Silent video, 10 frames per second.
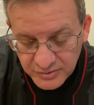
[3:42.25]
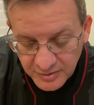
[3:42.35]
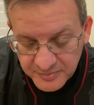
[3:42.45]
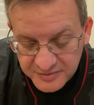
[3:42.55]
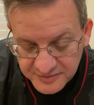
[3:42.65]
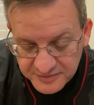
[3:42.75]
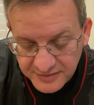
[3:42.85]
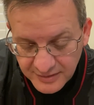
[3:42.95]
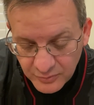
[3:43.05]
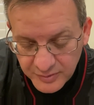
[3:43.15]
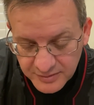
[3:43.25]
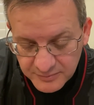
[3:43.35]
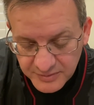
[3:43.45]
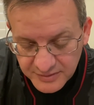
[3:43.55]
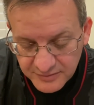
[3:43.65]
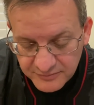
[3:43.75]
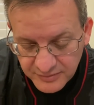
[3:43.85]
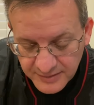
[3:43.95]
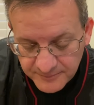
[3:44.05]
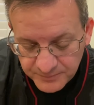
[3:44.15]
Help us to see how we can be there for
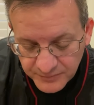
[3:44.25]
them.